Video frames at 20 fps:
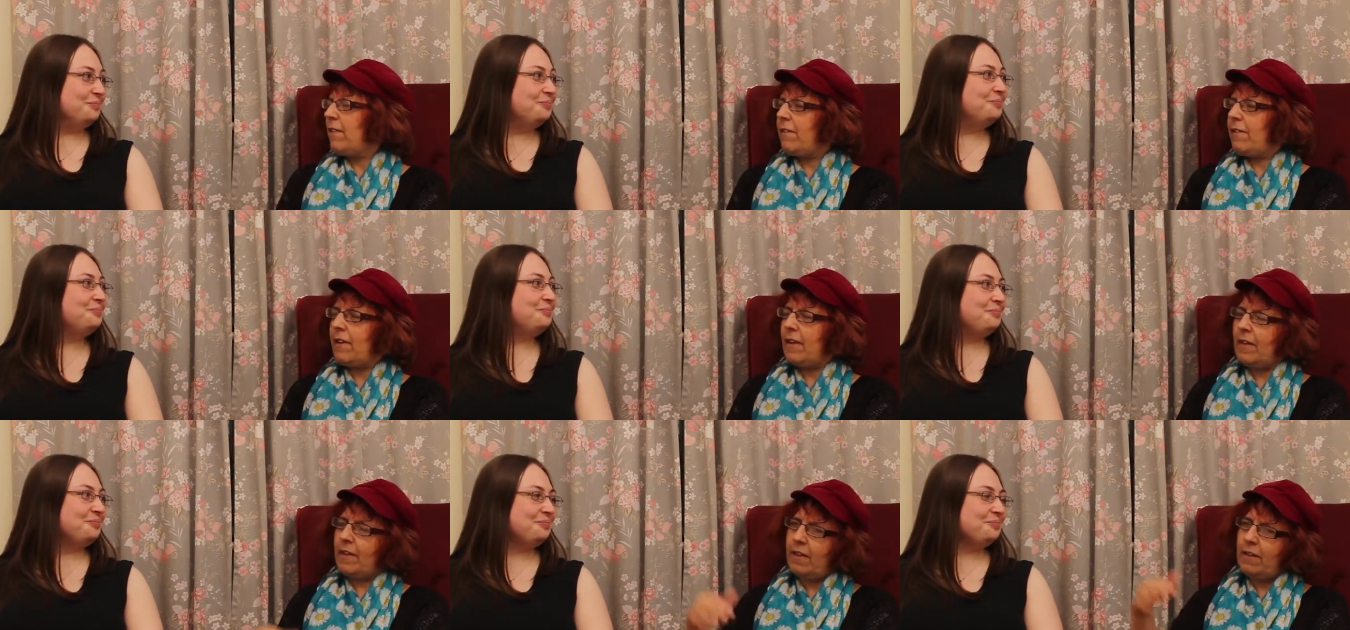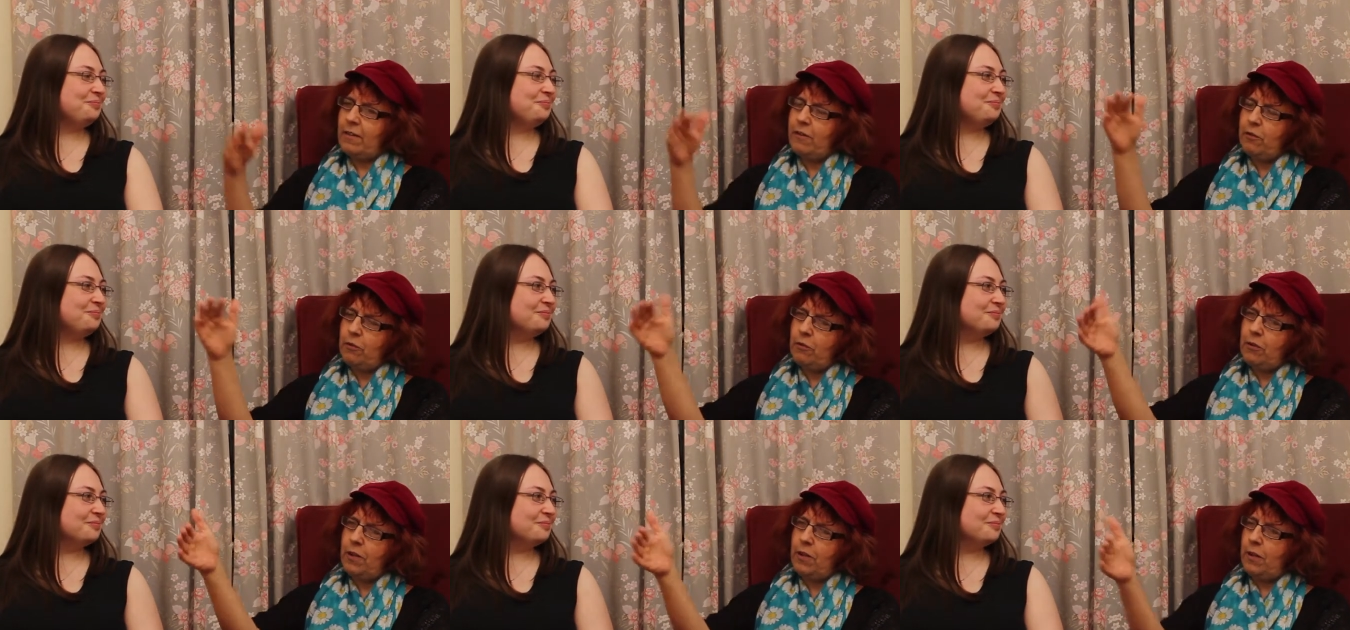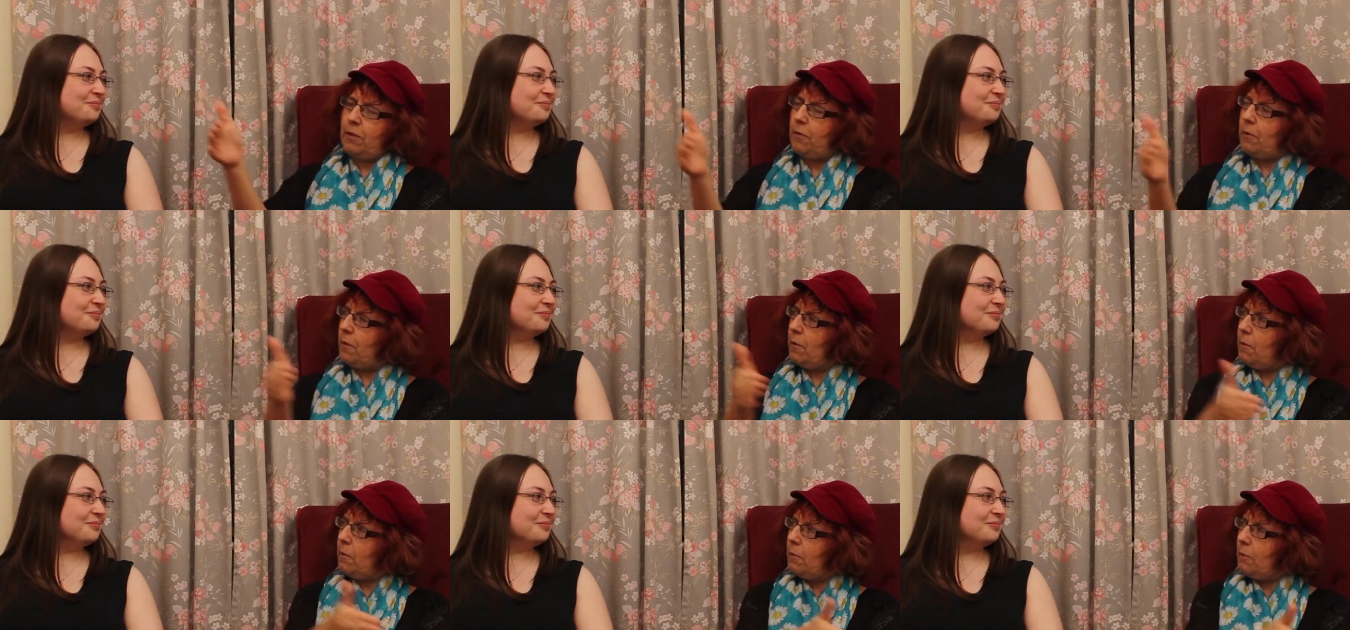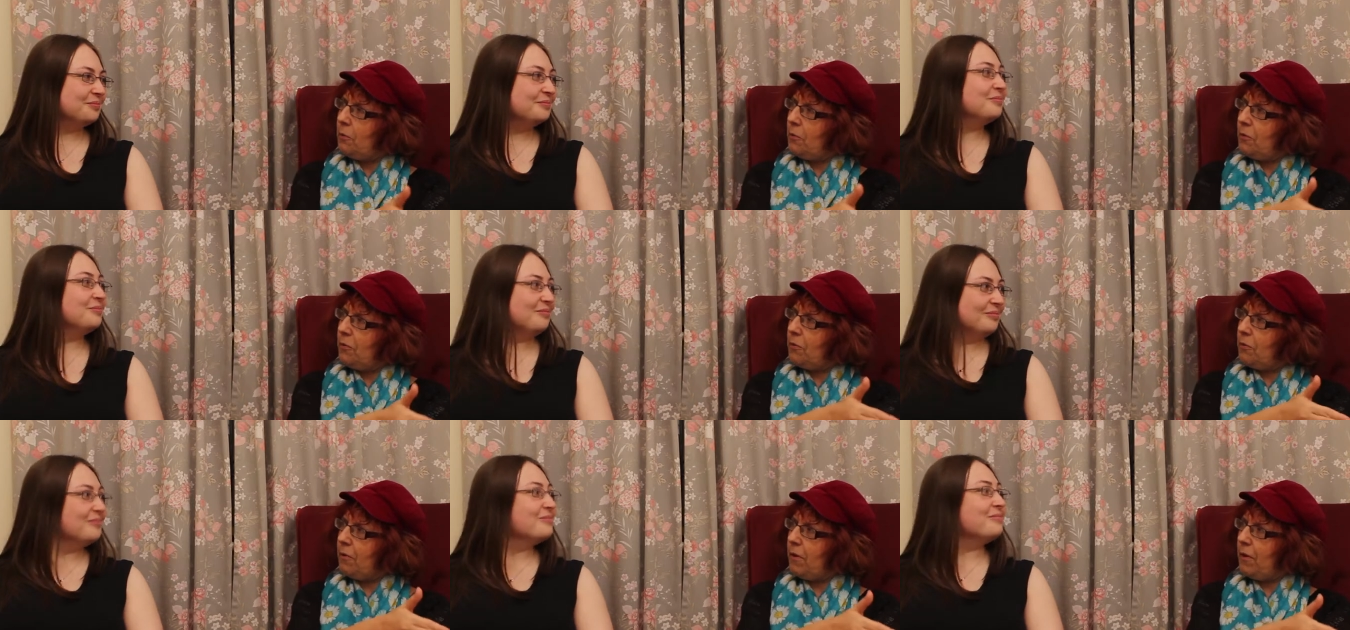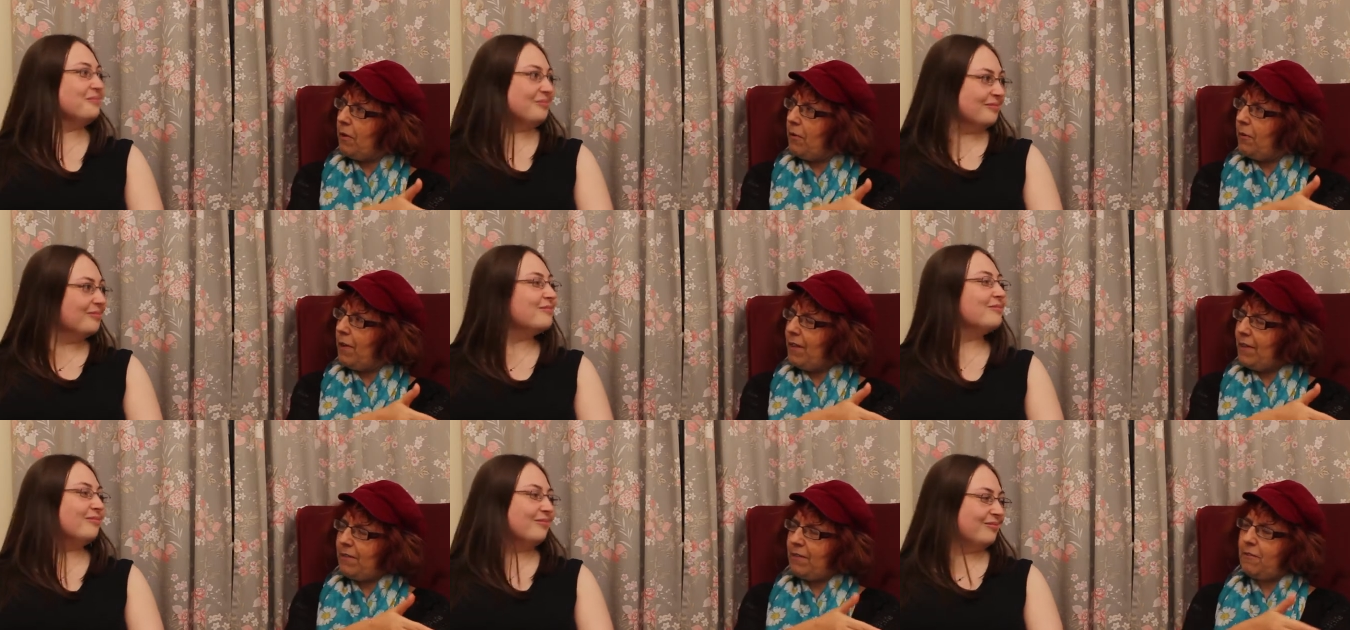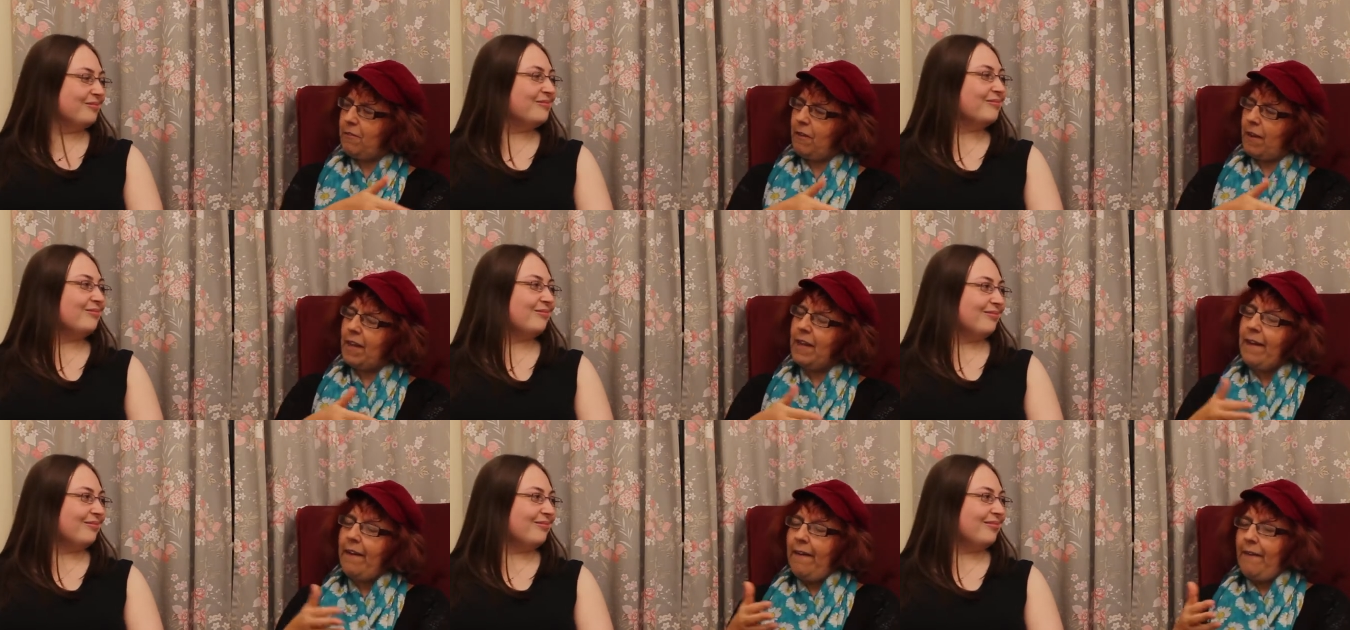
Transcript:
Speaker 1: Mm. It, it, took you all through history.